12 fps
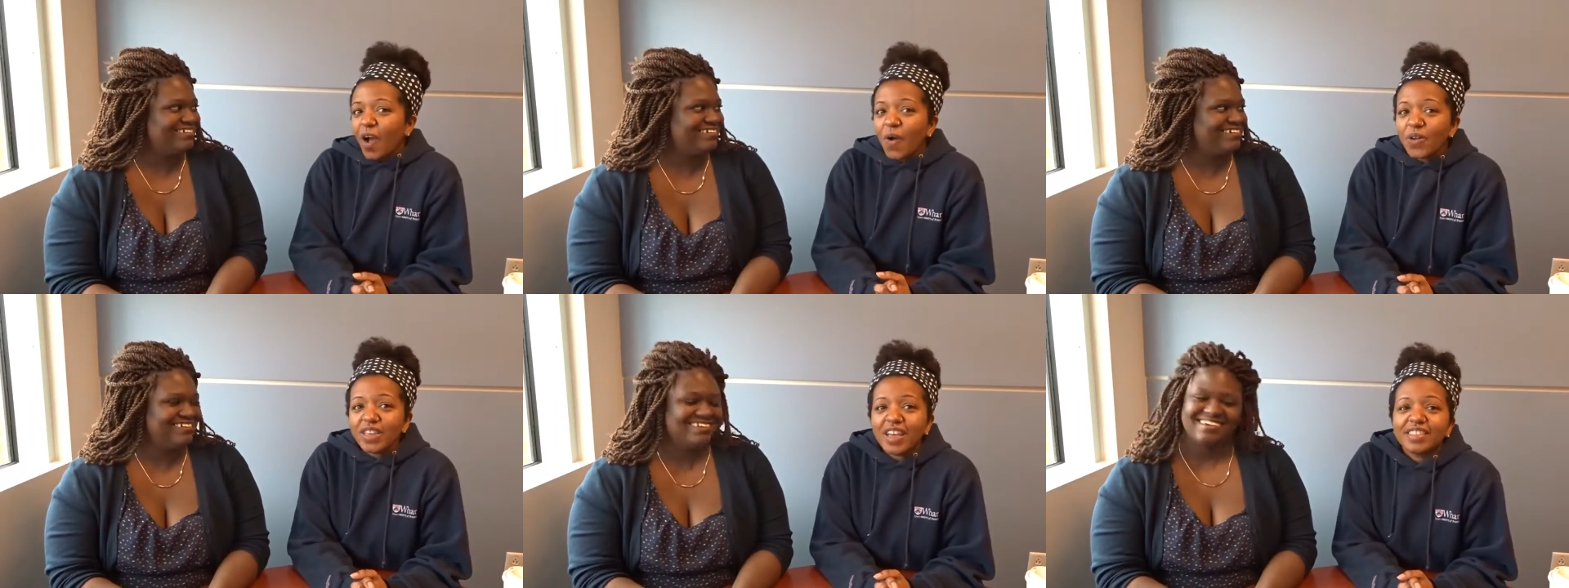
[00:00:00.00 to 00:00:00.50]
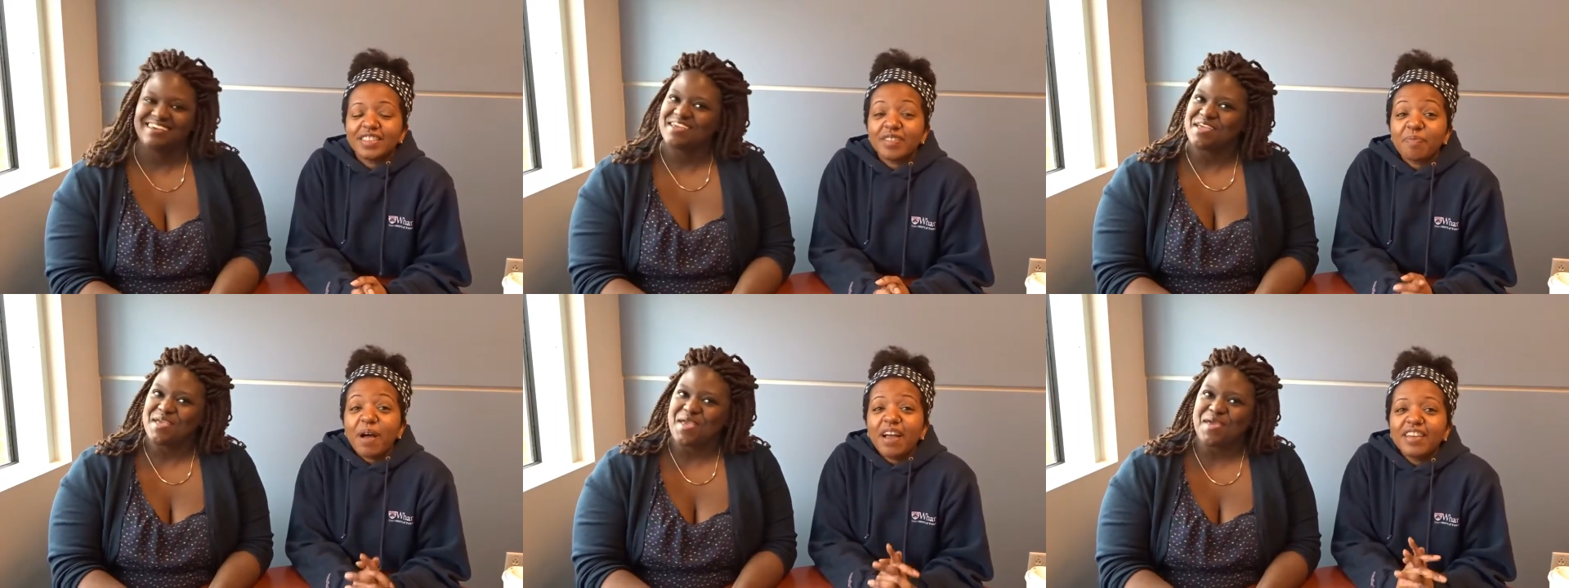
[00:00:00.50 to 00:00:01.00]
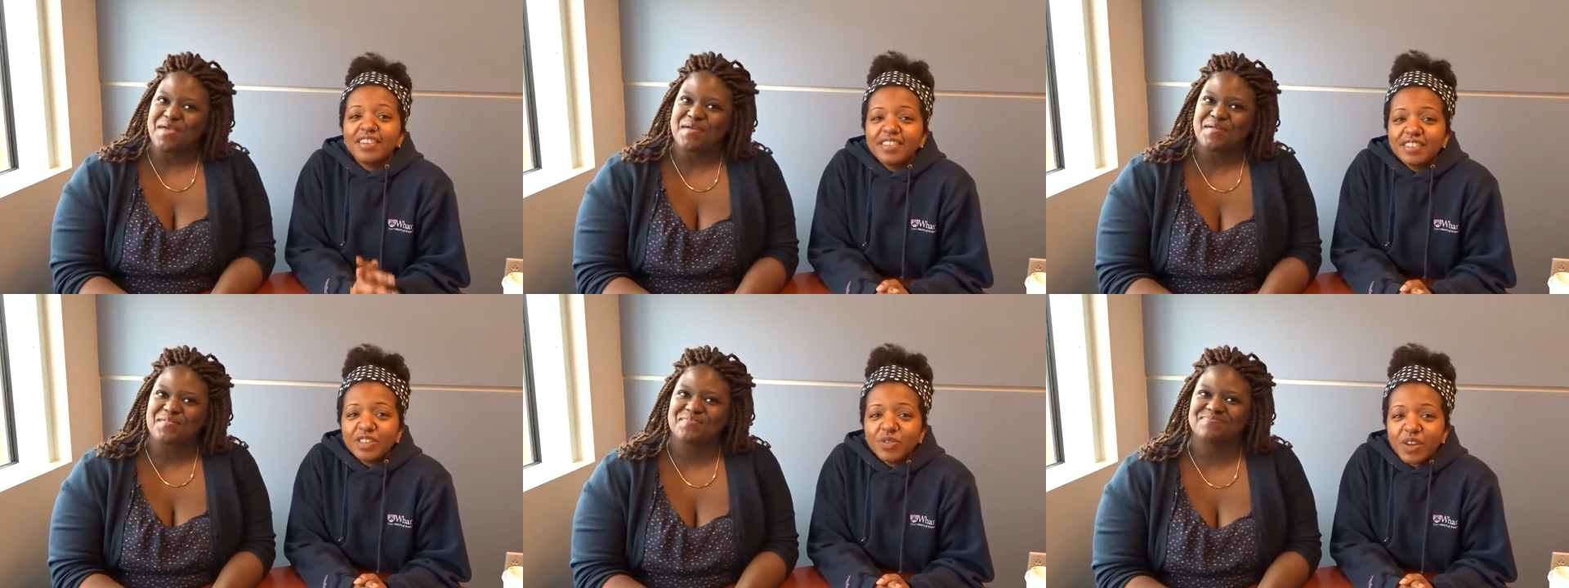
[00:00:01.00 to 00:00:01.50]
Speaker 1: Oh, yes. My
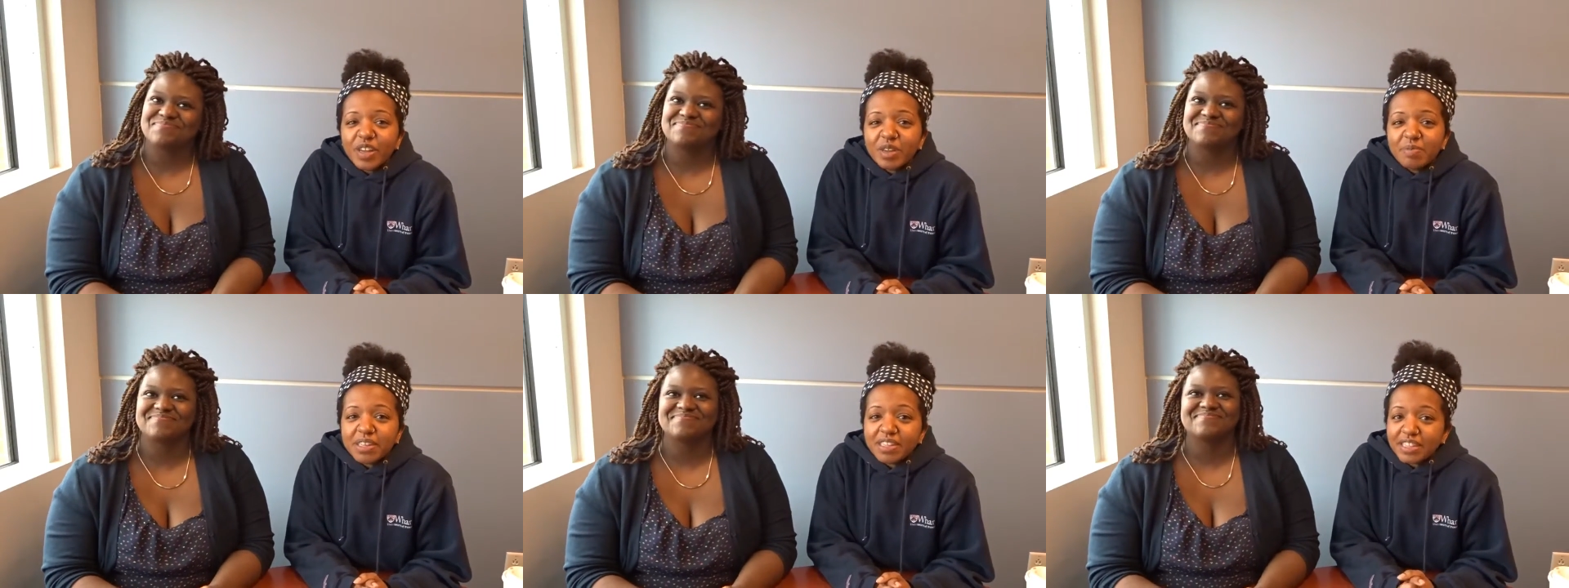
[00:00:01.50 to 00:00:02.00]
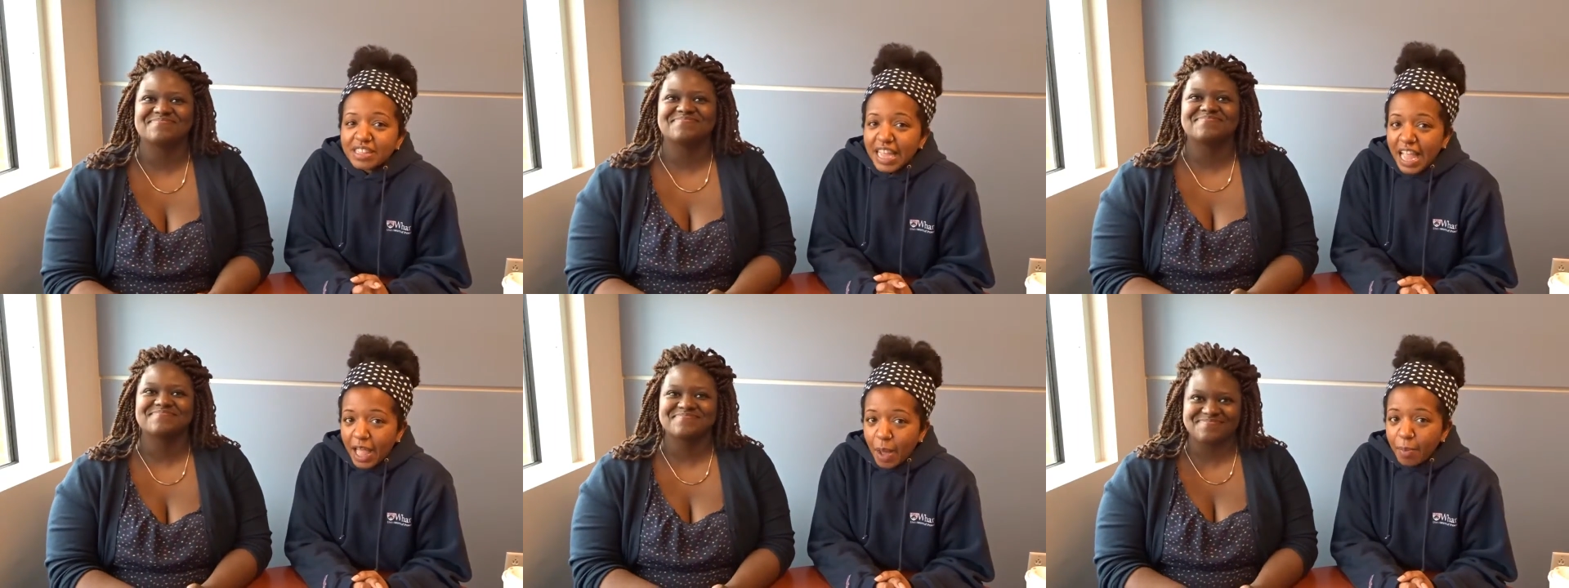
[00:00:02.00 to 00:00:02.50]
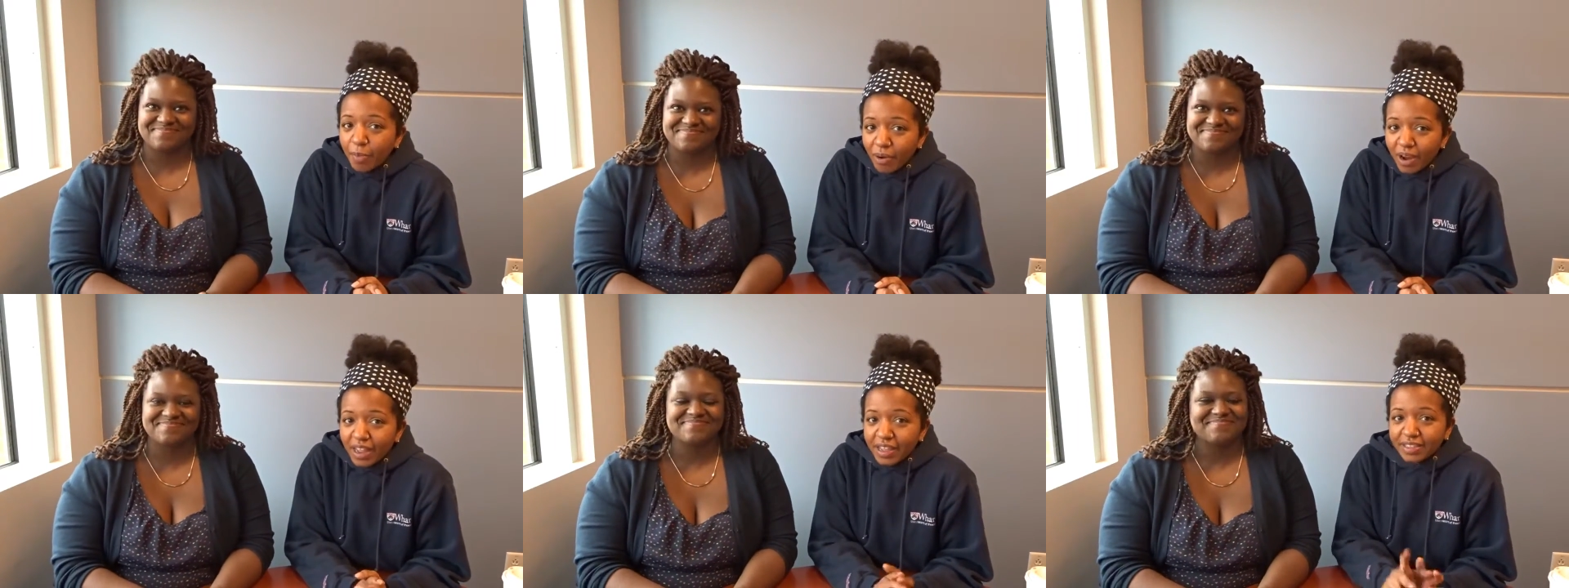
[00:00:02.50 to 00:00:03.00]
Instagram is
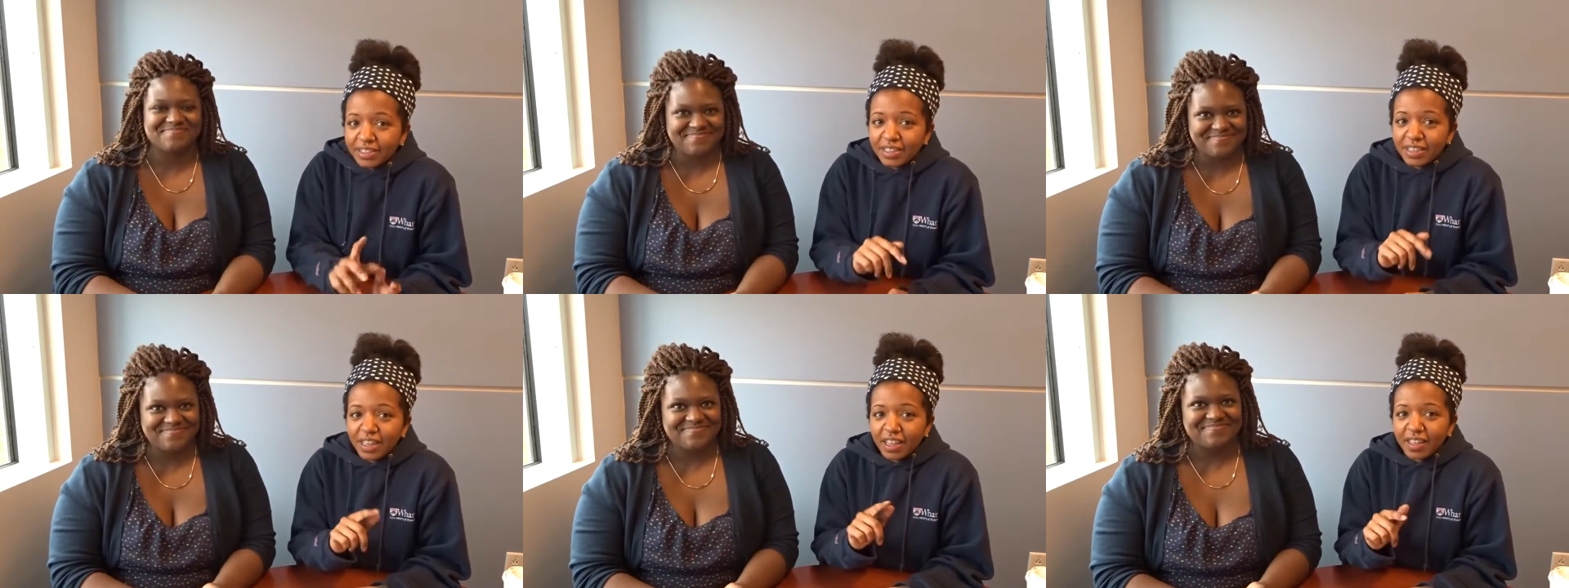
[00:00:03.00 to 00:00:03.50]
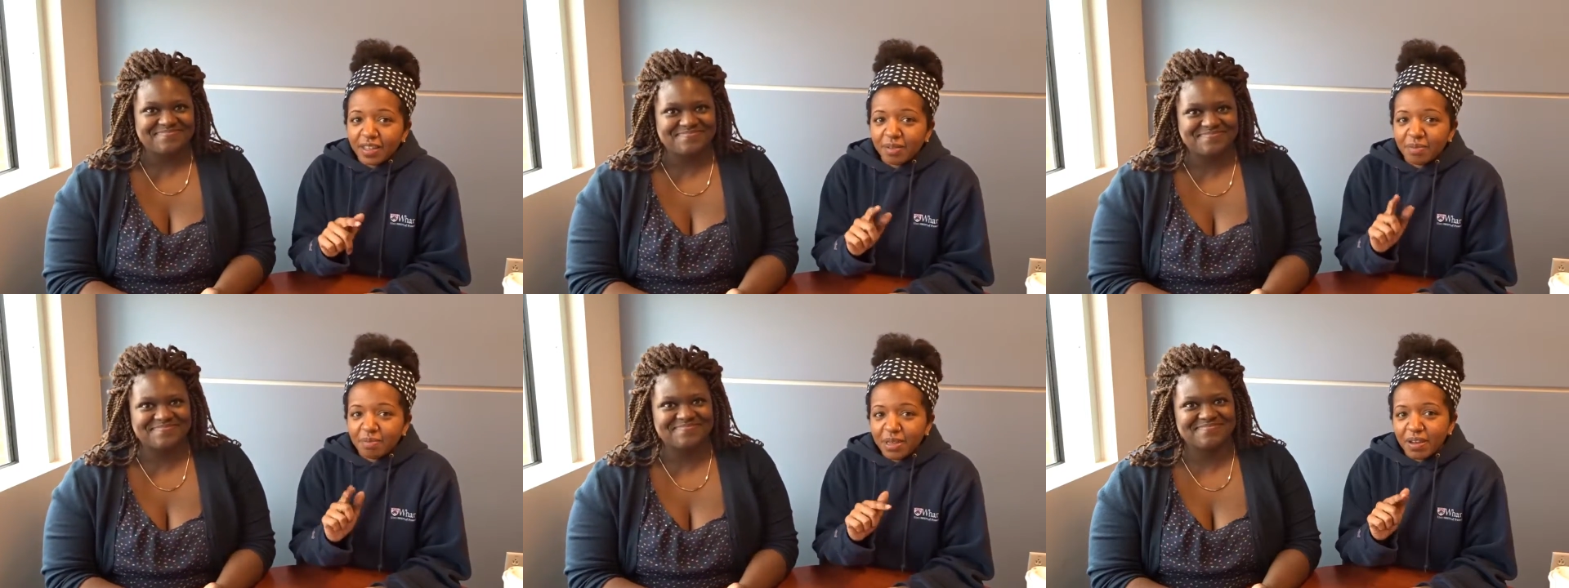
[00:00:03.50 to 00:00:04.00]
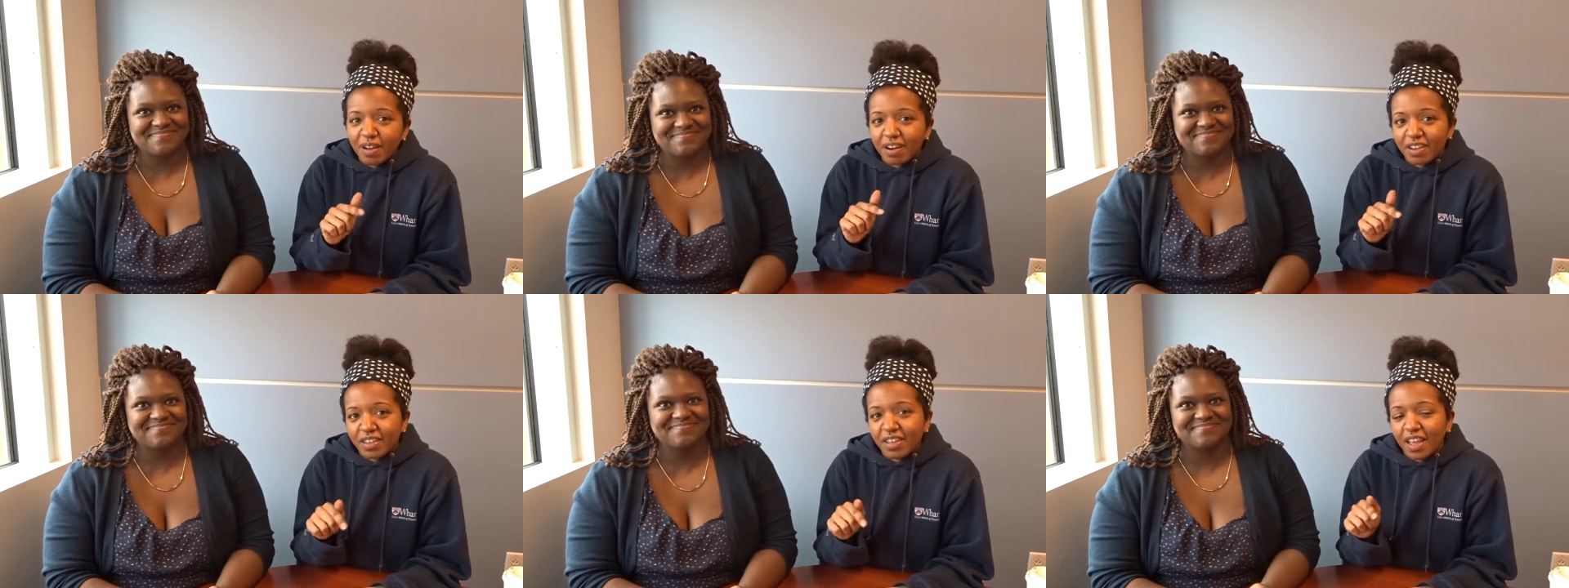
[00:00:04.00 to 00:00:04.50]
Tambrea, T A M B
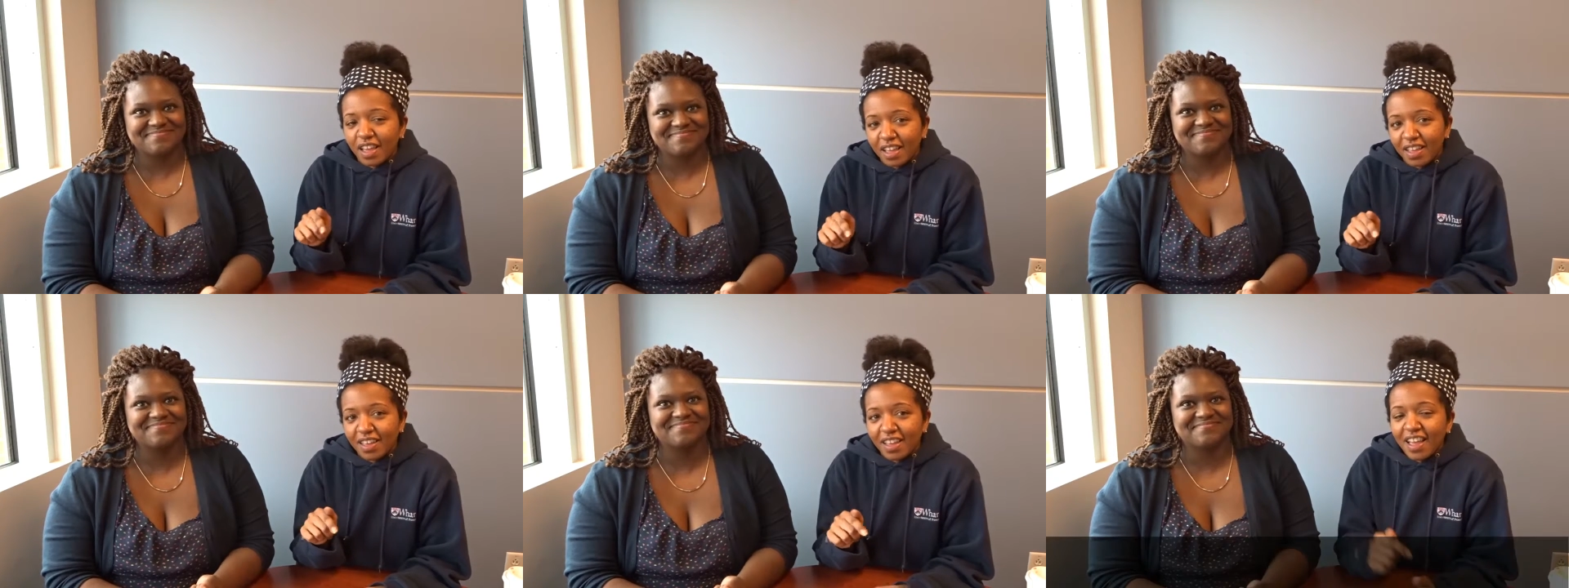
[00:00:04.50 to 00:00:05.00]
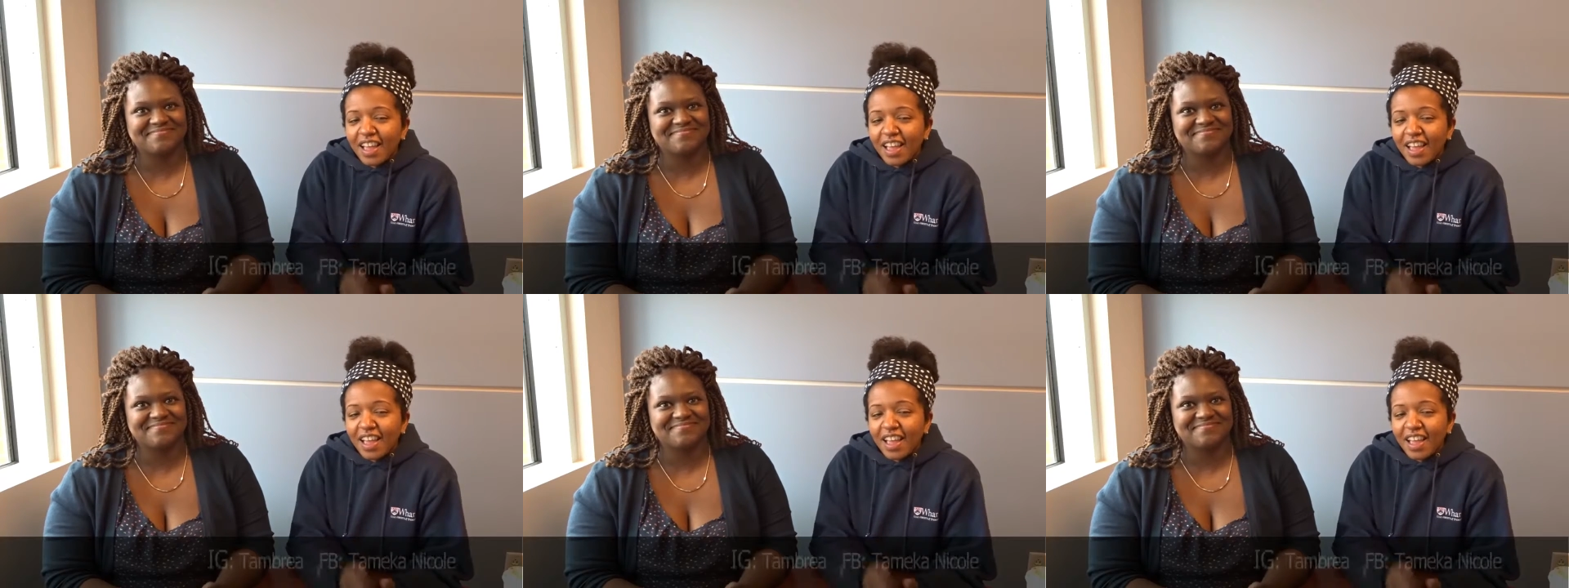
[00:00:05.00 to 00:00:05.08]
R E A.